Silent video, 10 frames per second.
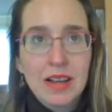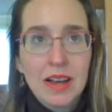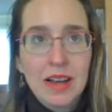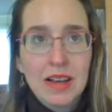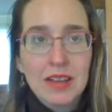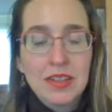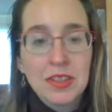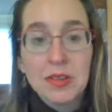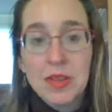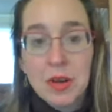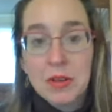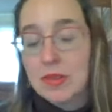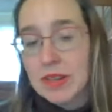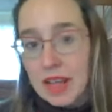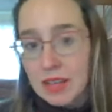do you know the
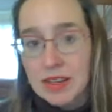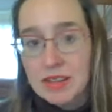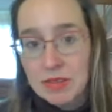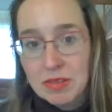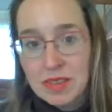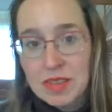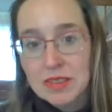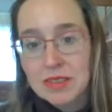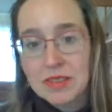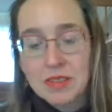realities of the field?